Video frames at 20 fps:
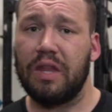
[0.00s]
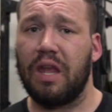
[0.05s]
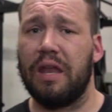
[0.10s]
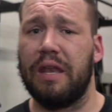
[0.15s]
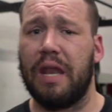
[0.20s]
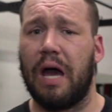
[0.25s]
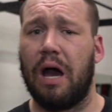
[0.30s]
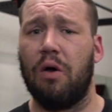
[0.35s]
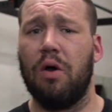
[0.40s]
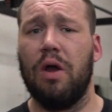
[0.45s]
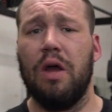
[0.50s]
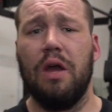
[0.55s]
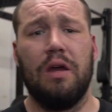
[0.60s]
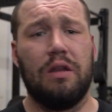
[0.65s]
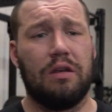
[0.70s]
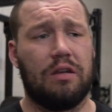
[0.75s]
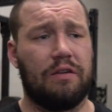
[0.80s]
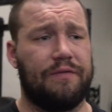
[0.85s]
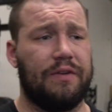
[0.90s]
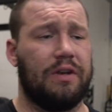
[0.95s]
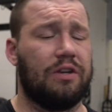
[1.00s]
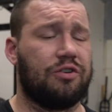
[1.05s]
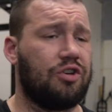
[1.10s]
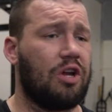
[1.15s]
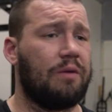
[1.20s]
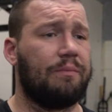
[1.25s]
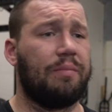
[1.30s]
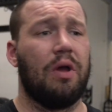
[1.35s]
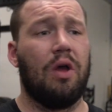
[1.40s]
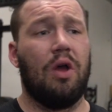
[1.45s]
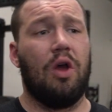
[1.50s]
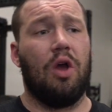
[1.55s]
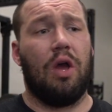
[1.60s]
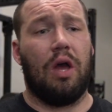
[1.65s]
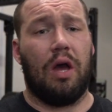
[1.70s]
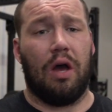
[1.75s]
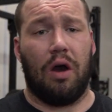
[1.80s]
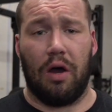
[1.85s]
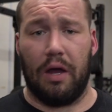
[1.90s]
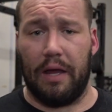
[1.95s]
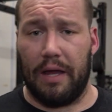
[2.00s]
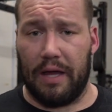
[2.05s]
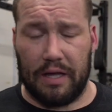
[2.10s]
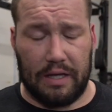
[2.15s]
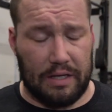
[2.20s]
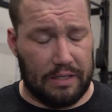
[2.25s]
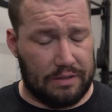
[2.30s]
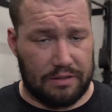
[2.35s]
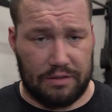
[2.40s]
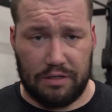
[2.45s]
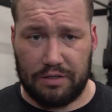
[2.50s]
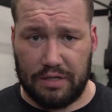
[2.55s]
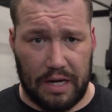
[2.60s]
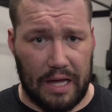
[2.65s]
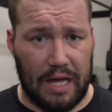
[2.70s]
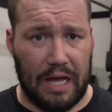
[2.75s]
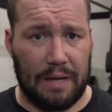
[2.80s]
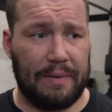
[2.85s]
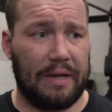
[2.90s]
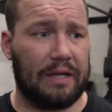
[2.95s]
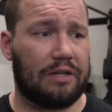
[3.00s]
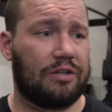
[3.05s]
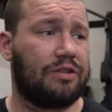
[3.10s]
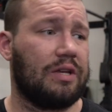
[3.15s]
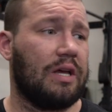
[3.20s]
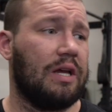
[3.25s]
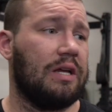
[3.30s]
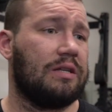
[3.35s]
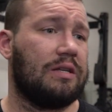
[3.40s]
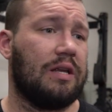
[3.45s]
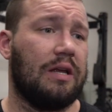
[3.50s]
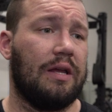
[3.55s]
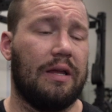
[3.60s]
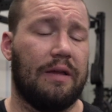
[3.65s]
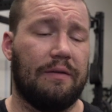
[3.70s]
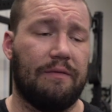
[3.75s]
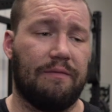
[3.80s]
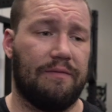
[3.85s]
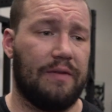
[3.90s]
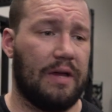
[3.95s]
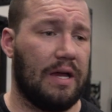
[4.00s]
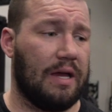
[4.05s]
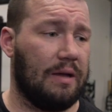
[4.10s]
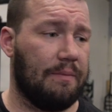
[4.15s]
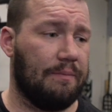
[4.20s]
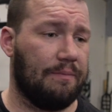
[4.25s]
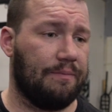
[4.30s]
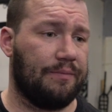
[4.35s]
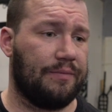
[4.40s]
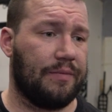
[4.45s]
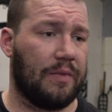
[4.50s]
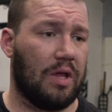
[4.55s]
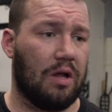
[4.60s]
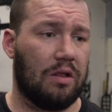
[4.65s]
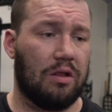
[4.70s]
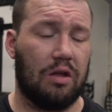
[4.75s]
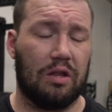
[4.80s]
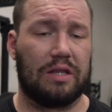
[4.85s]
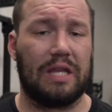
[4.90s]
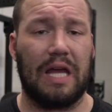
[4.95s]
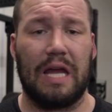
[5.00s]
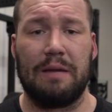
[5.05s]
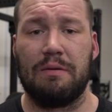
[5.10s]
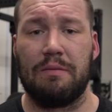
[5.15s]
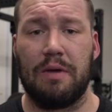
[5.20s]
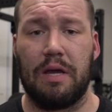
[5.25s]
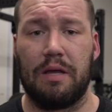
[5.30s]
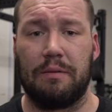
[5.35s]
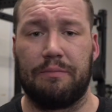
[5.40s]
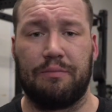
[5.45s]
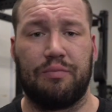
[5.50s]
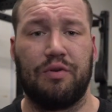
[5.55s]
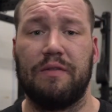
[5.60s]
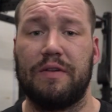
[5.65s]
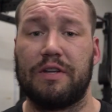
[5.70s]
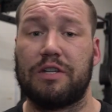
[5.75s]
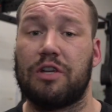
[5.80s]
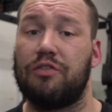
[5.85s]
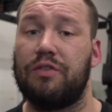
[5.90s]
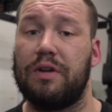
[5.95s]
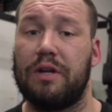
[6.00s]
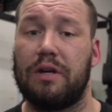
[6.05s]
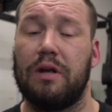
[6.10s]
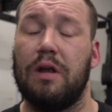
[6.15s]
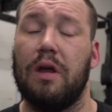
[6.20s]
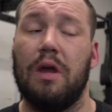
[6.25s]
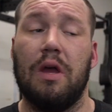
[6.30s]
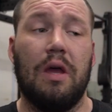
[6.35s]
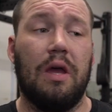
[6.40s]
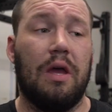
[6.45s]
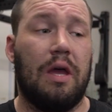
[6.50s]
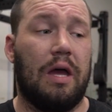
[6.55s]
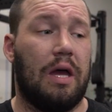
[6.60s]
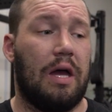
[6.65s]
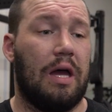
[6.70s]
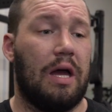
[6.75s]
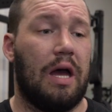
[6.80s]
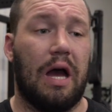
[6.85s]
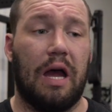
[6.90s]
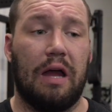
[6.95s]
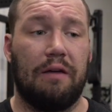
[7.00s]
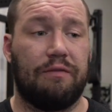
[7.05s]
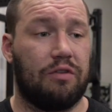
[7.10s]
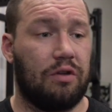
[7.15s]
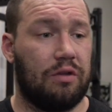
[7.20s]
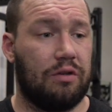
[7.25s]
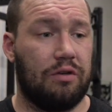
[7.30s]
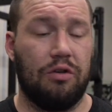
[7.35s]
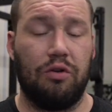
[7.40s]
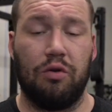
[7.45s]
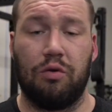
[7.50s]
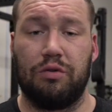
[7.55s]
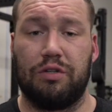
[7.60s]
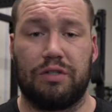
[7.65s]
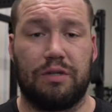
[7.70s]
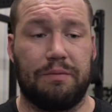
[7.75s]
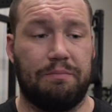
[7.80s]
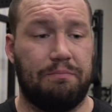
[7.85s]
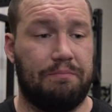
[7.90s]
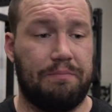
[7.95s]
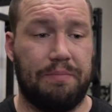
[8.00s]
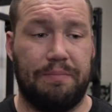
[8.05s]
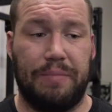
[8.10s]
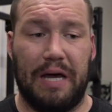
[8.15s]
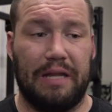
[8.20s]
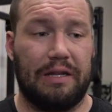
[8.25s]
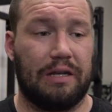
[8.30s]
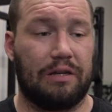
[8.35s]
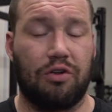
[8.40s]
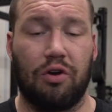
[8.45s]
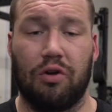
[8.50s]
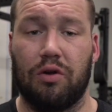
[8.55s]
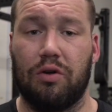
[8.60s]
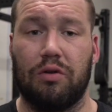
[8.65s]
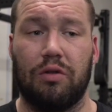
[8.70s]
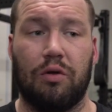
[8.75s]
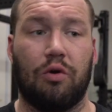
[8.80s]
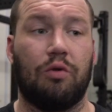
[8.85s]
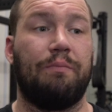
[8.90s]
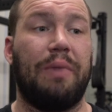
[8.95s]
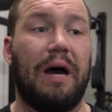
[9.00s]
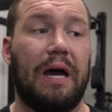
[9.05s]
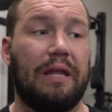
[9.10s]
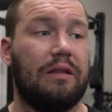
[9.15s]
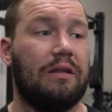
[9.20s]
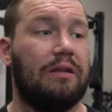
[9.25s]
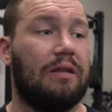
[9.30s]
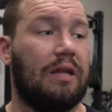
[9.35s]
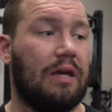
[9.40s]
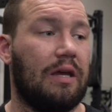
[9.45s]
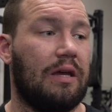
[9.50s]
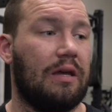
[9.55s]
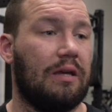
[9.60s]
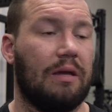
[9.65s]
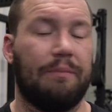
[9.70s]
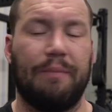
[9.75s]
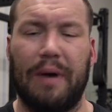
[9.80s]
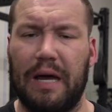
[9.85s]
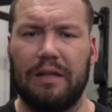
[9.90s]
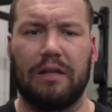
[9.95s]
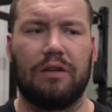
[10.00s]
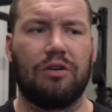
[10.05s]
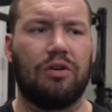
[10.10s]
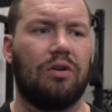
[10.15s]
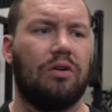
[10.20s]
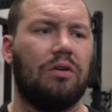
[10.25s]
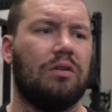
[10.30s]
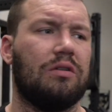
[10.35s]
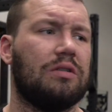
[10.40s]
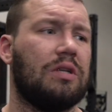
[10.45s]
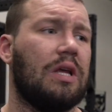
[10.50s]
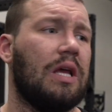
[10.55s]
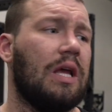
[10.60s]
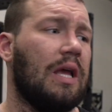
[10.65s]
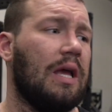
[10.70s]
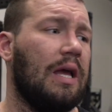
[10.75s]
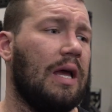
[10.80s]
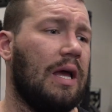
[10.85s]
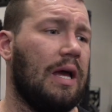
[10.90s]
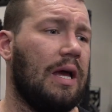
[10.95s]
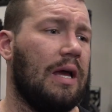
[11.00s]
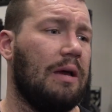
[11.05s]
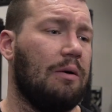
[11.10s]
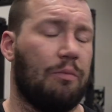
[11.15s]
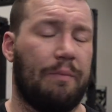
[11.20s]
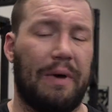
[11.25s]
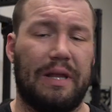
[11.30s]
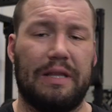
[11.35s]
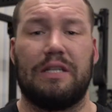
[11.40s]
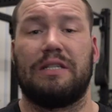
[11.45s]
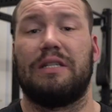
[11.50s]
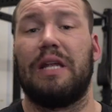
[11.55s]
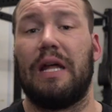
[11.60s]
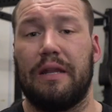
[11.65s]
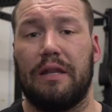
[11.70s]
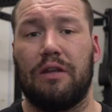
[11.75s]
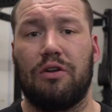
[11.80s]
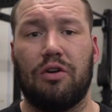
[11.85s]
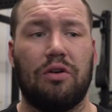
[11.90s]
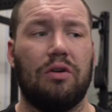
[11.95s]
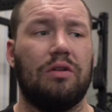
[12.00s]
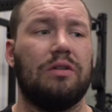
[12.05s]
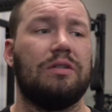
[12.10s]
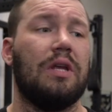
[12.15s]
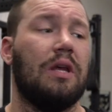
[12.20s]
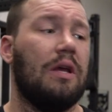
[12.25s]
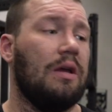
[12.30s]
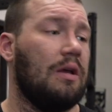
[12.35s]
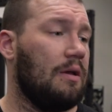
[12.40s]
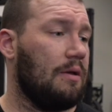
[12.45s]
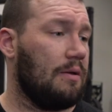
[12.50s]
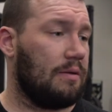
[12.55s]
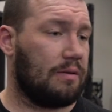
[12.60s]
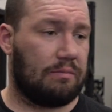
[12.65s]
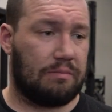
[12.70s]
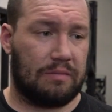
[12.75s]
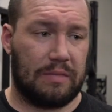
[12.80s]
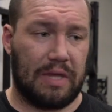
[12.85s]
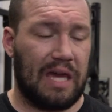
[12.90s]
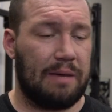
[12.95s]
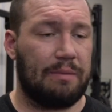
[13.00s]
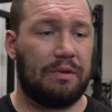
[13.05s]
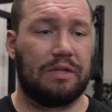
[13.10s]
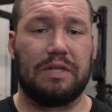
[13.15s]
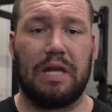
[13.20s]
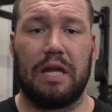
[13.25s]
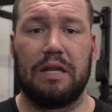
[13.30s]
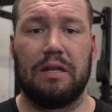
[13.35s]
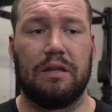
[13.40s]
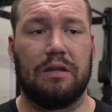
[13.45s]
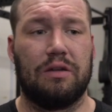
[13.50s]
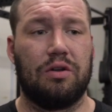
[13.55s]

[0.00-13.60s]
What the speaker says: Now, to finish up, it's just an ab exercise. A lot of time in my previous career, I've done, you know, just banded curl or banded banded curls or banded standing curls, cable standing